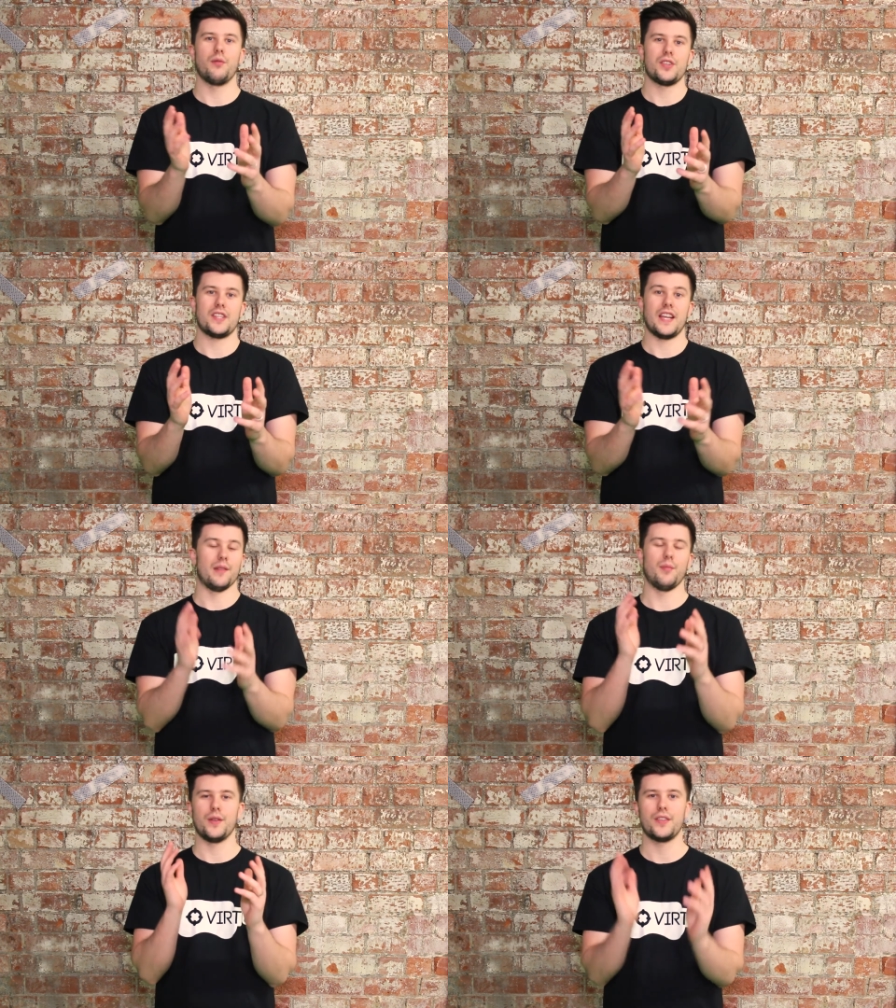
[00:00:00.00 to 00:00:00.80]
it was to get
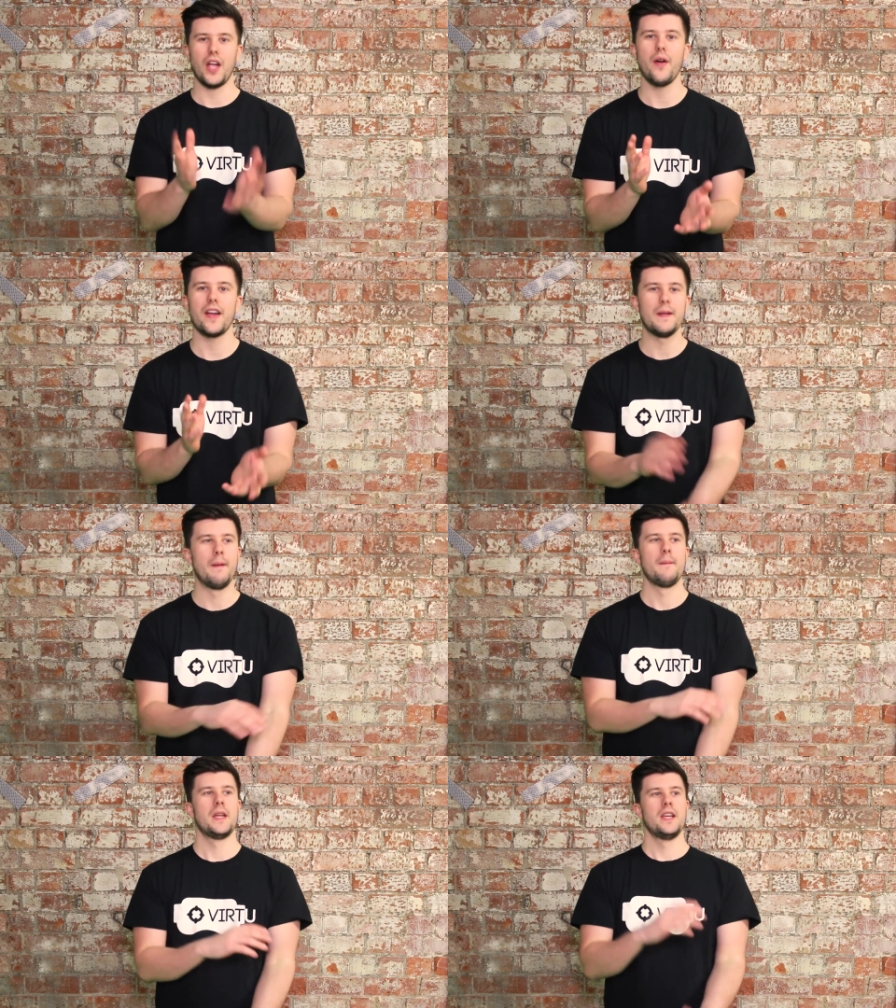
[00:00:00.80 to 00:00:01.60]
them both going.
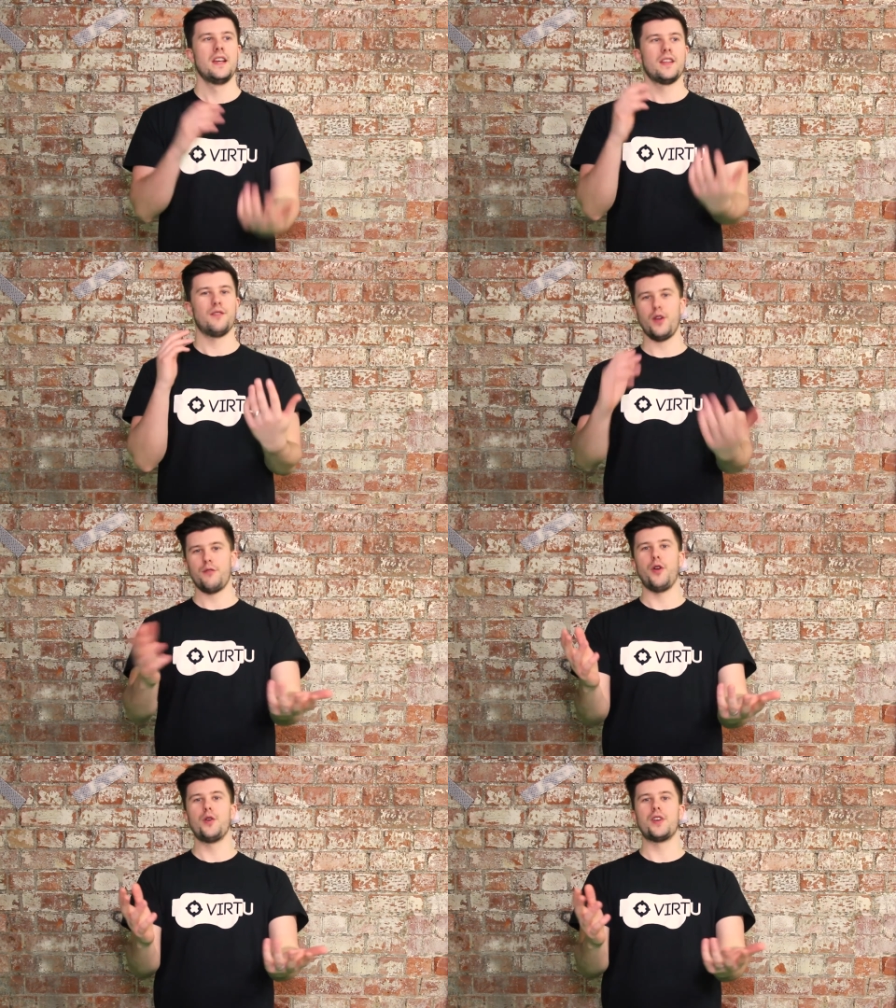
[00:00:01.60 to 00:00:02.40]
The
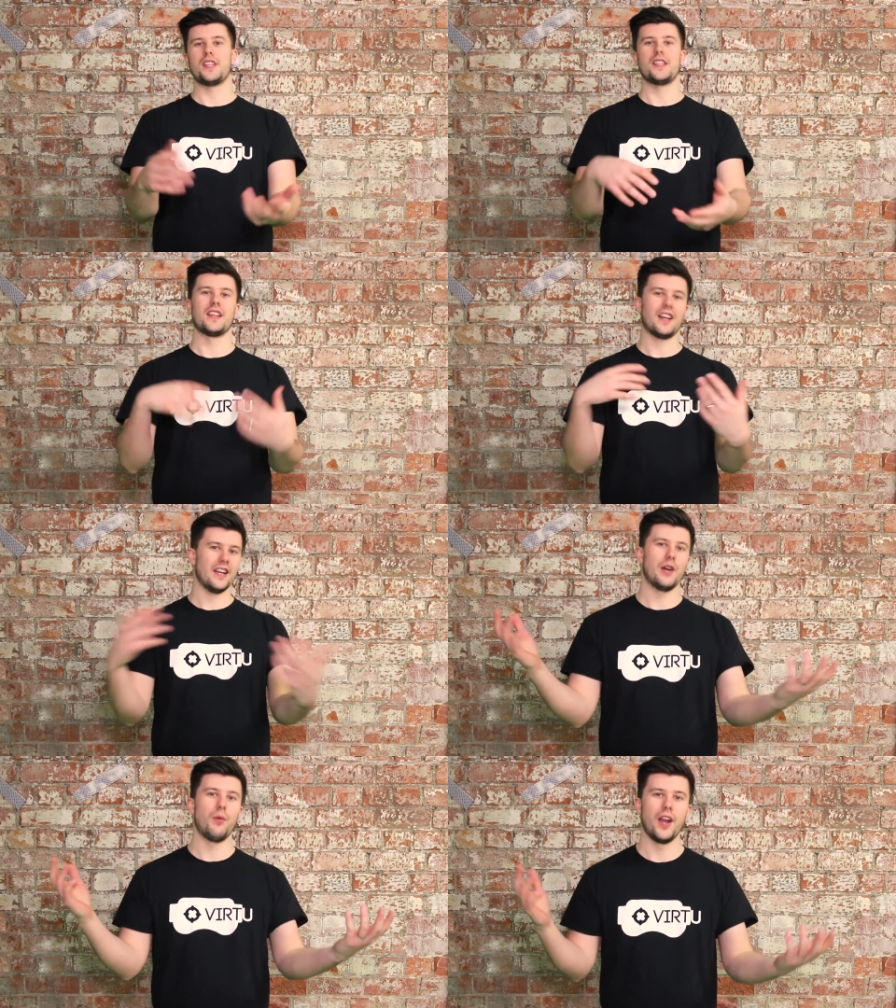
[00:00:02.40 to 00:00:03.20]
Vive Focus is the
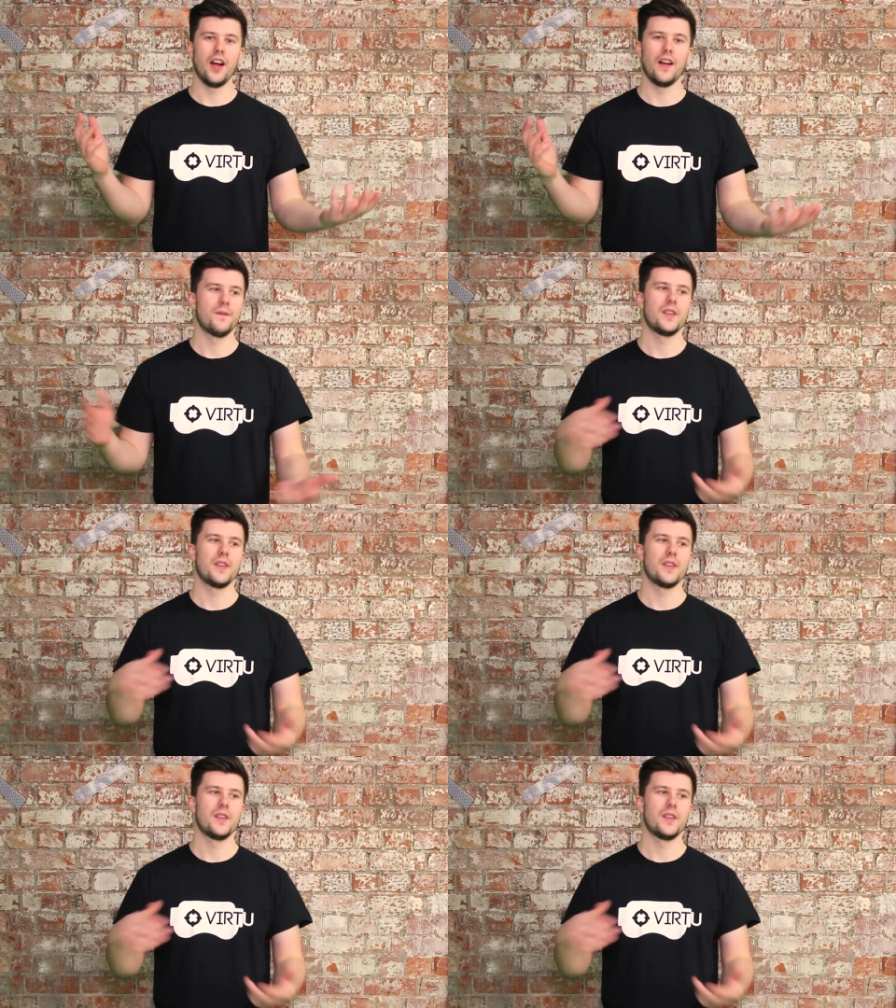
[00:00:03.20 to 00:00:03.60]
clear winner.